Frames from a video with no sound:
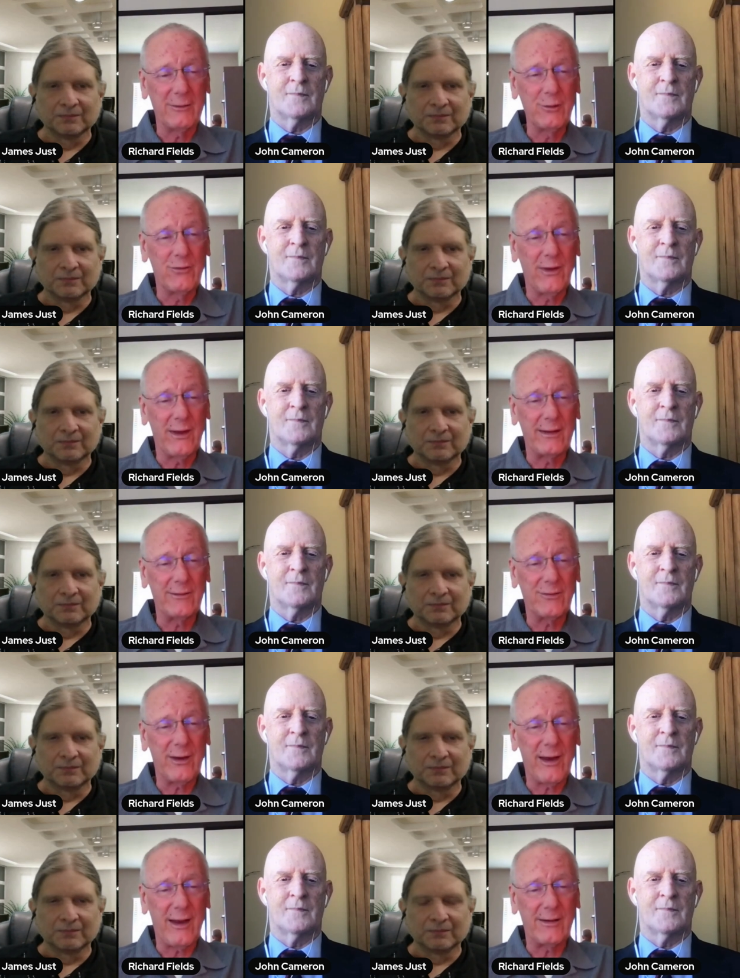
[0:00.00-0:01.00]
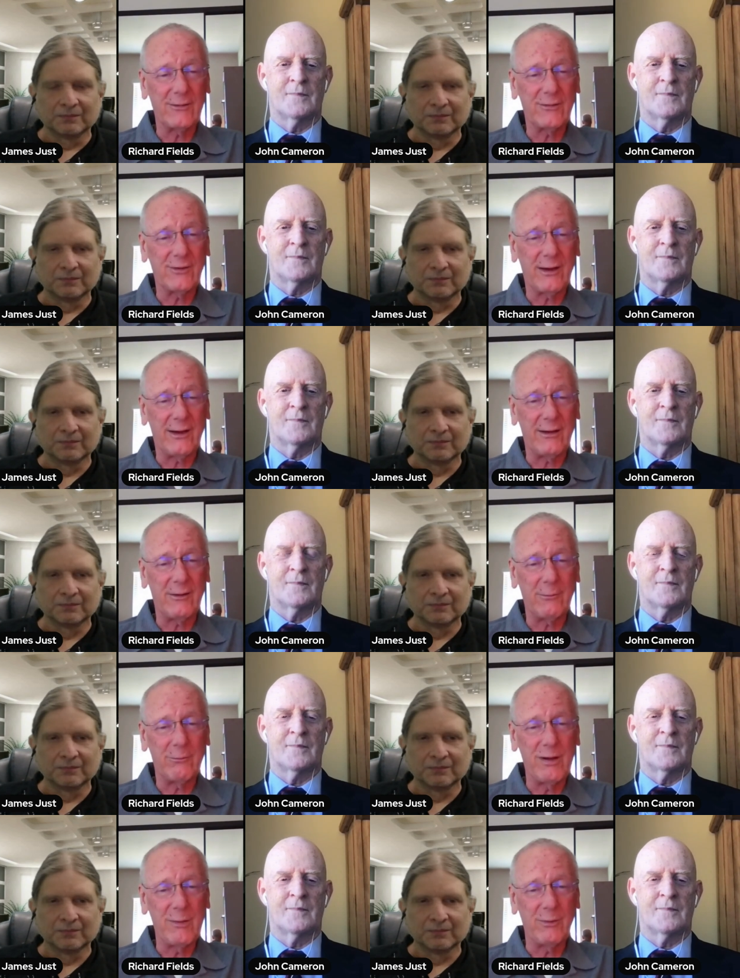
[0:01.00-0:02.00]
Speaker 1: do things as
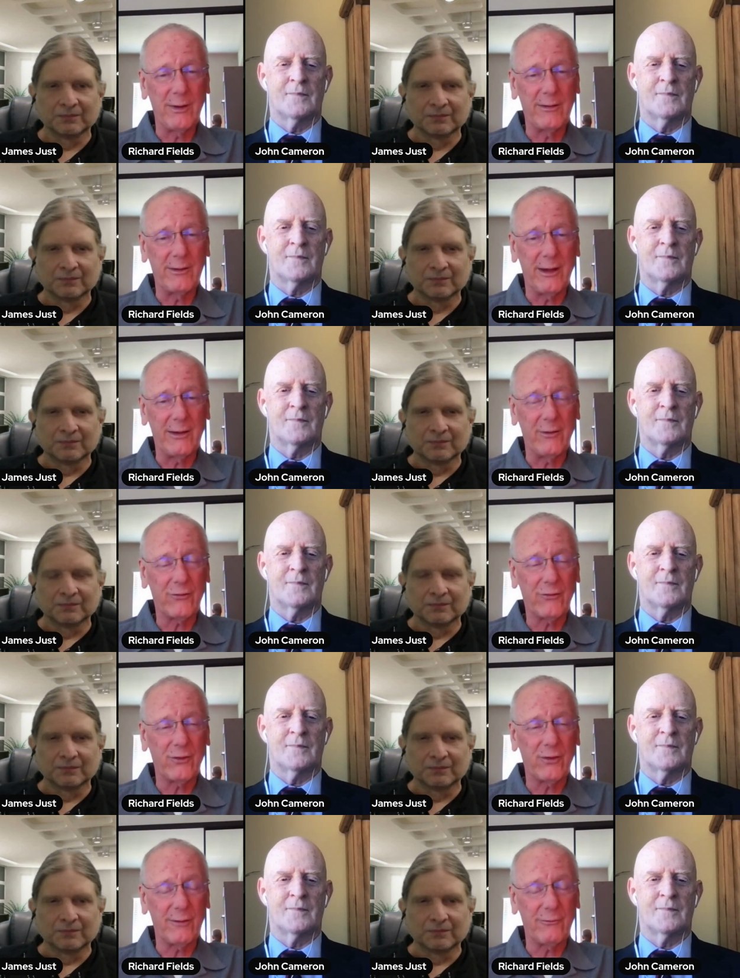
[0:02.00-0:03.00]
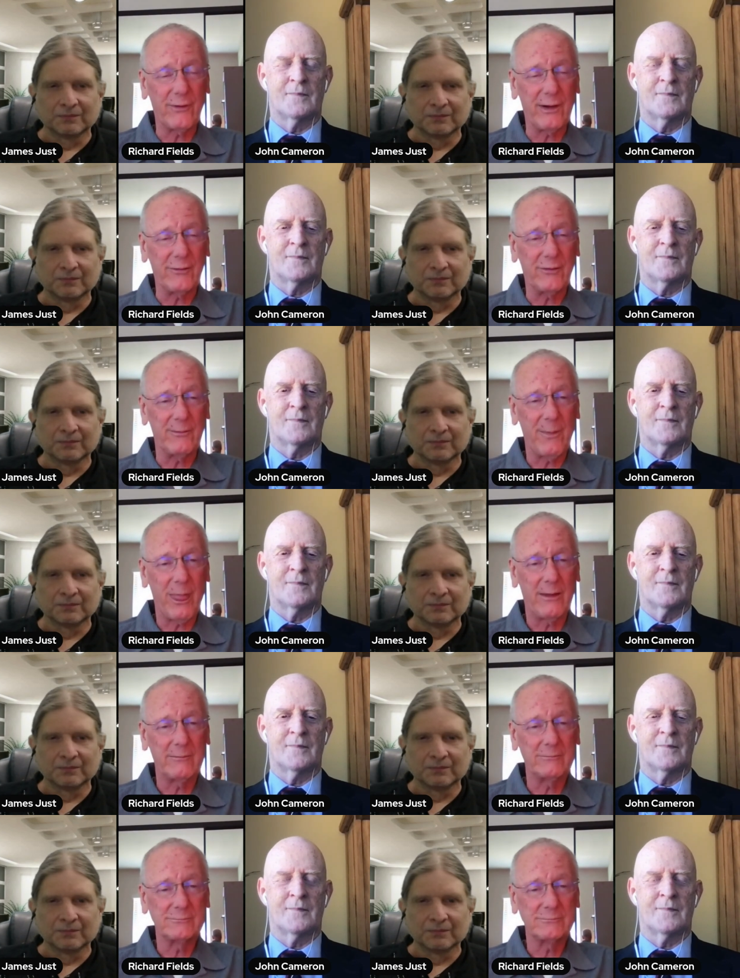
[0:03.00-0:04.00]
people in, in, her circle of friends.
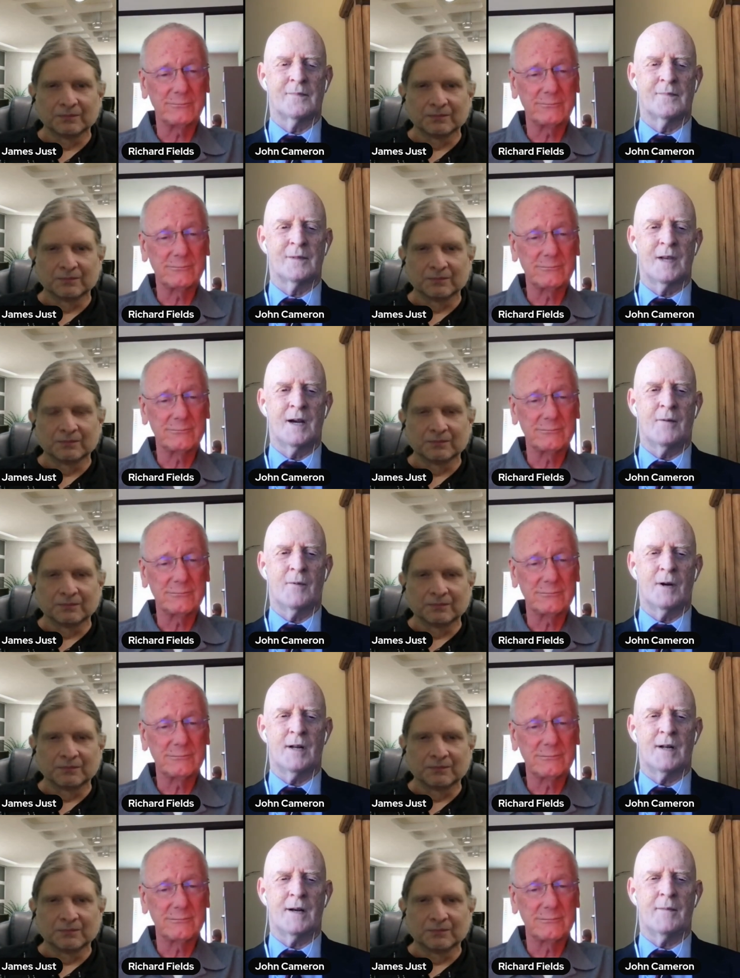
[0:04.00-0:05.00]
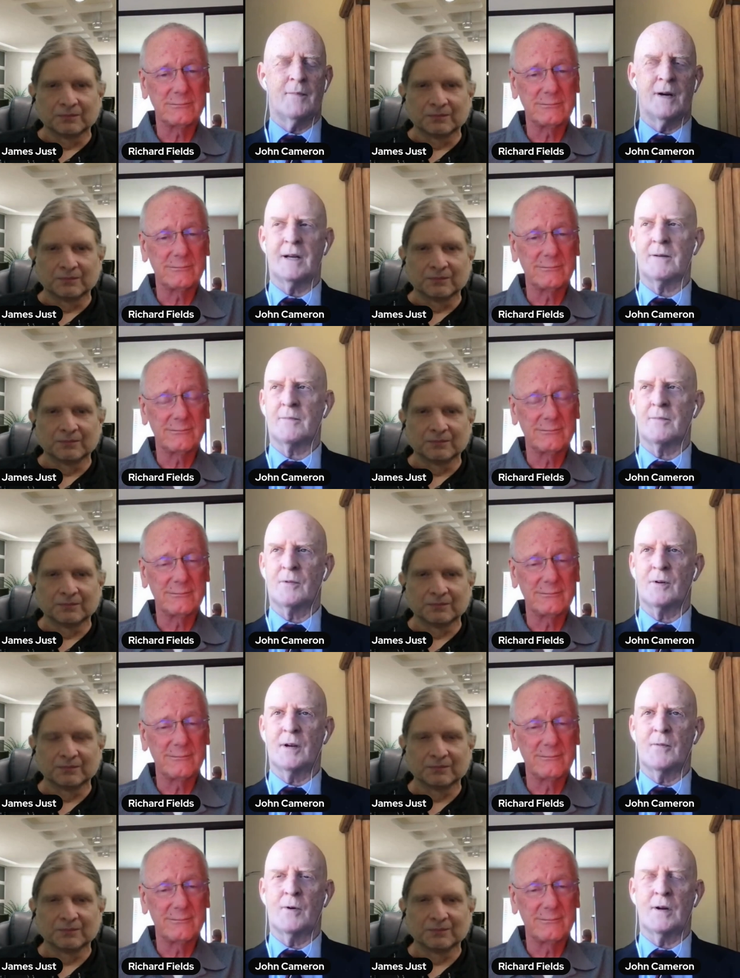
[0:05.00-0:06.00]
Speaker 2: Hmm. Yeah, one I, I
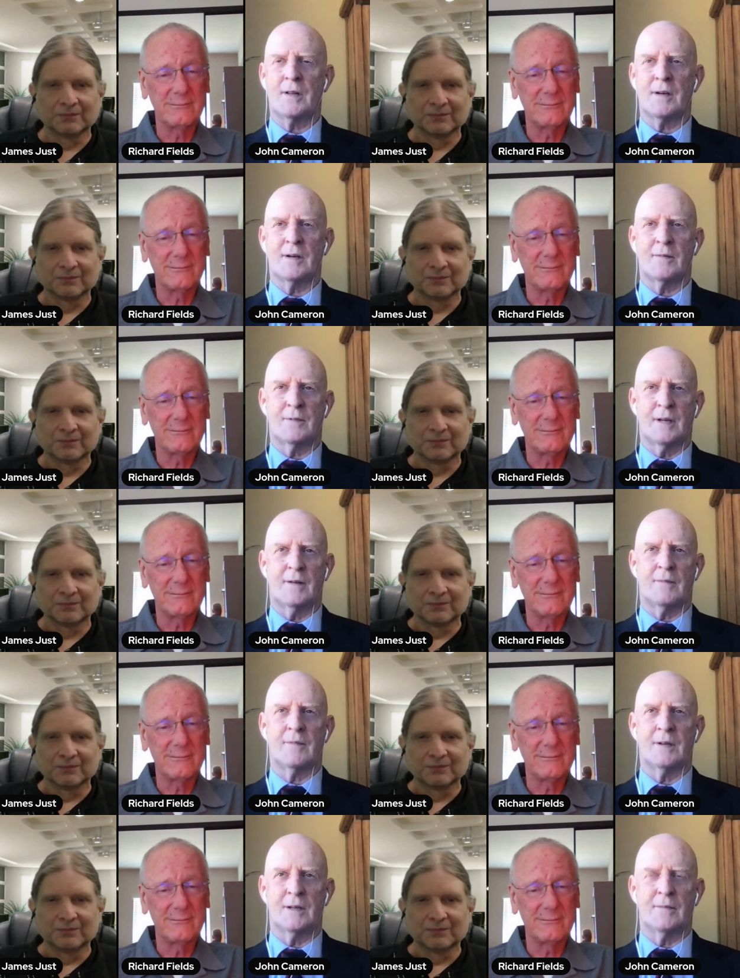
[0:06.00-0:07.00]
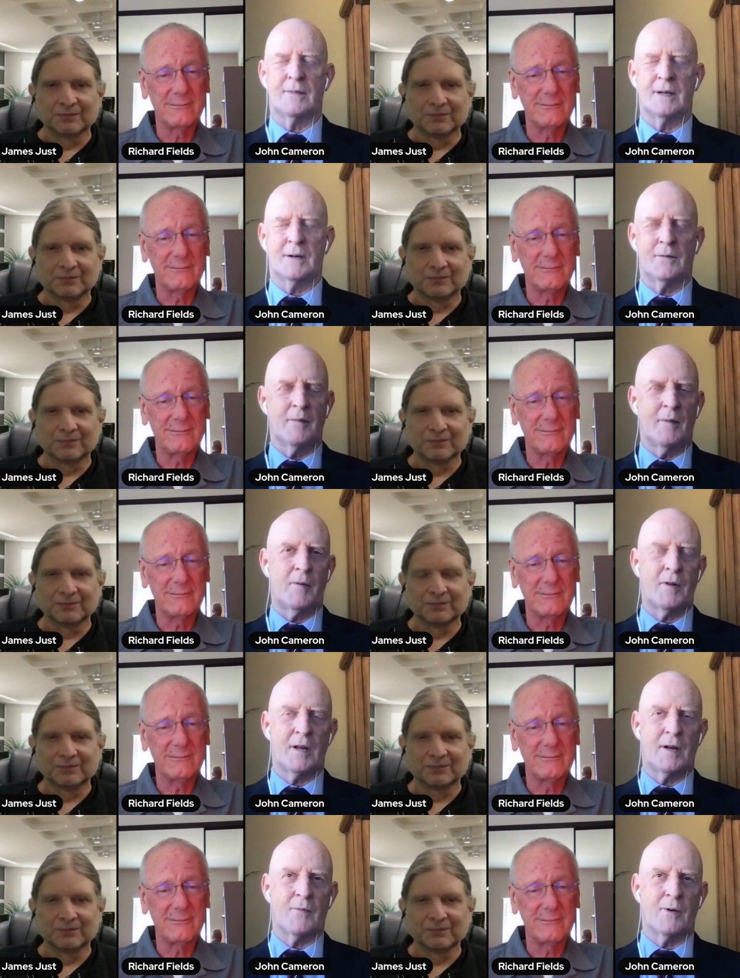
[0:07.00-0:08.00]
agree. One of the, the the I don't remember
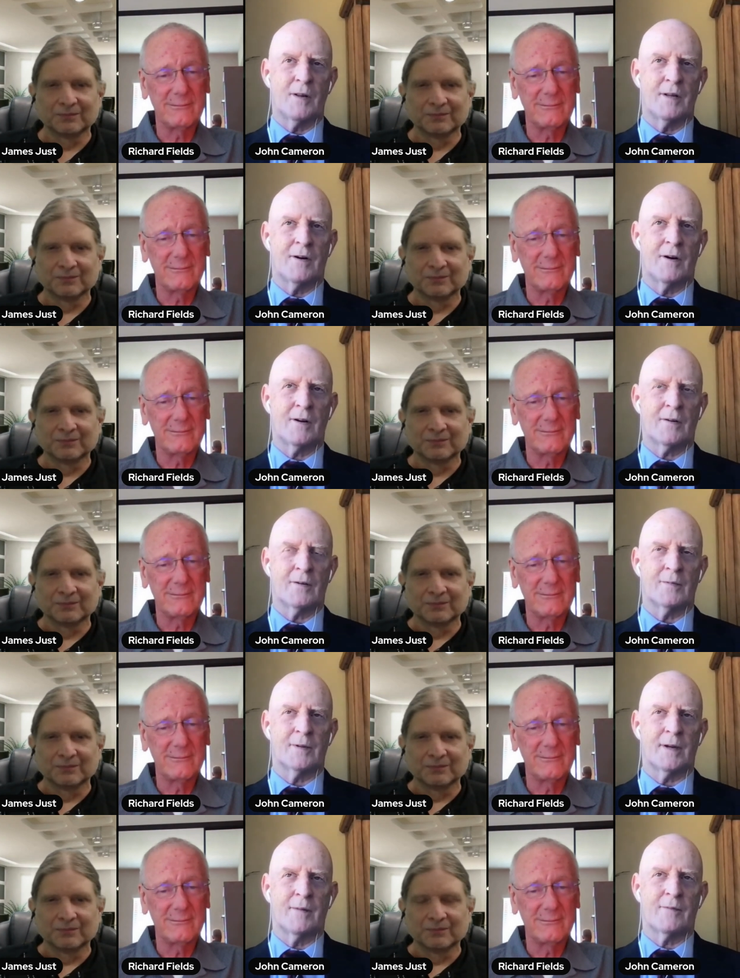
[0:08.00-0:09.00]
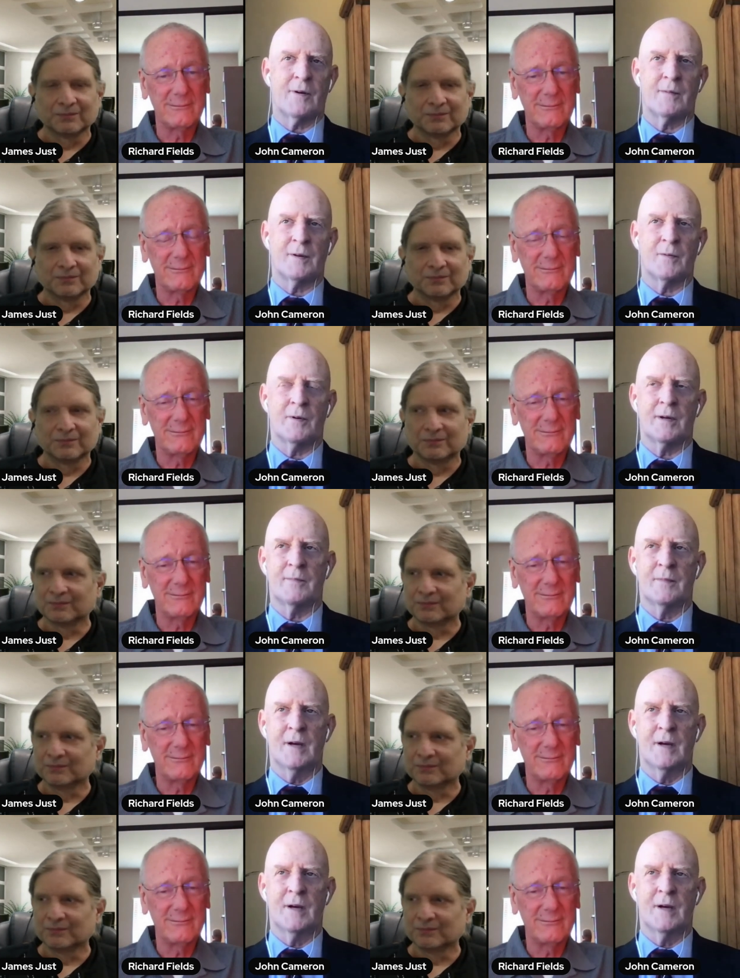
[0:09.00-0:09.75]
that where the article came from that we